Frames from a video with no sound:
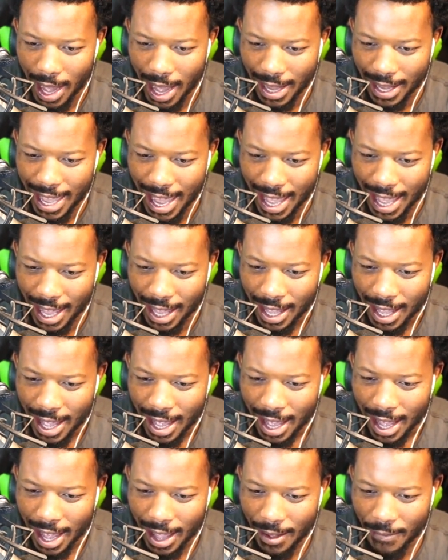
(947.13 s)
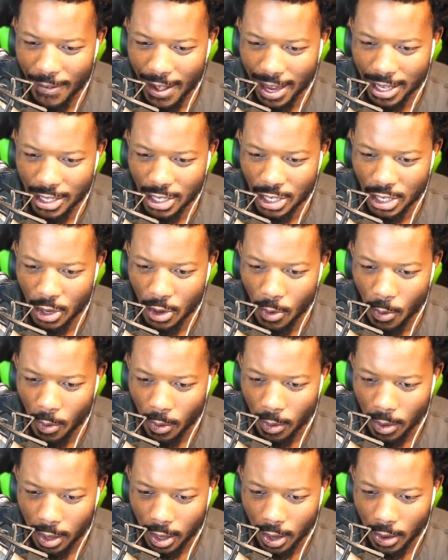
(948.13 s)
I can't, if I could just do,
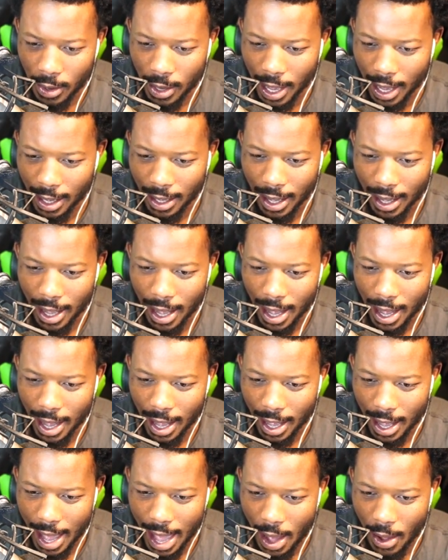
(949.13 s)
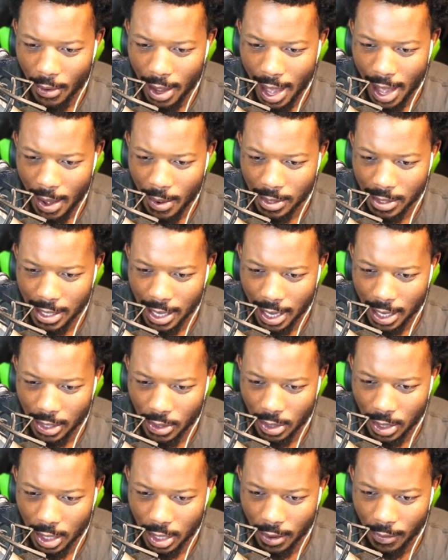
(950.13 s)
okay, how, how is I can
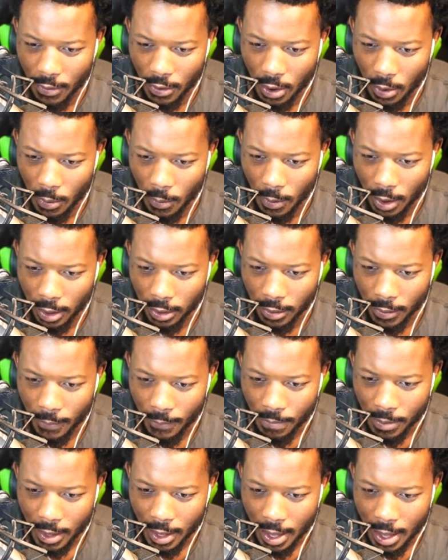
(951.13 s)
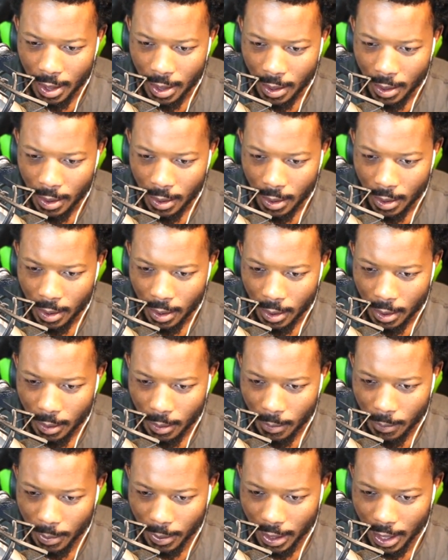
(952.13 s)
do the difficult one,
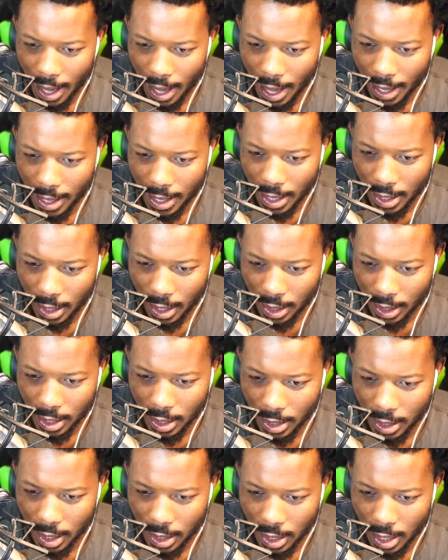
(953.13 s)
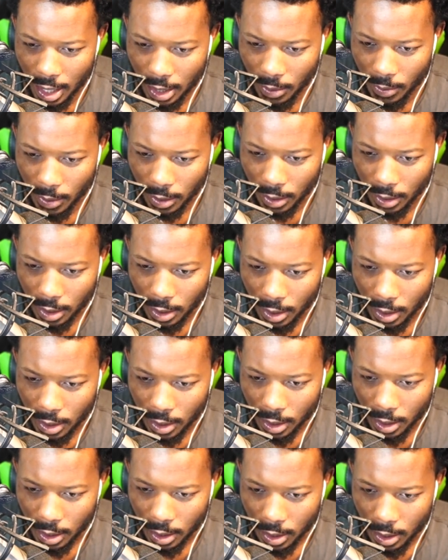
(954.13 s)
but I can I couldn't get the other one.
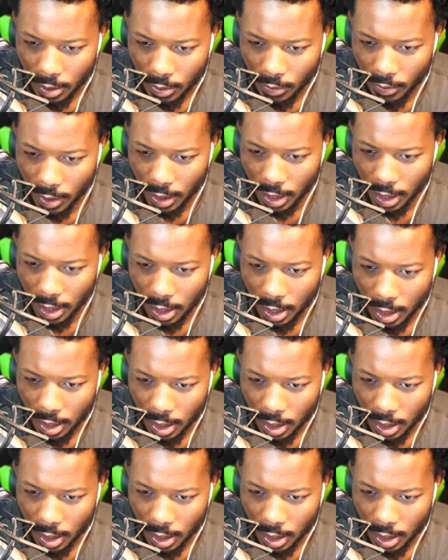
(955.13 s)
Really?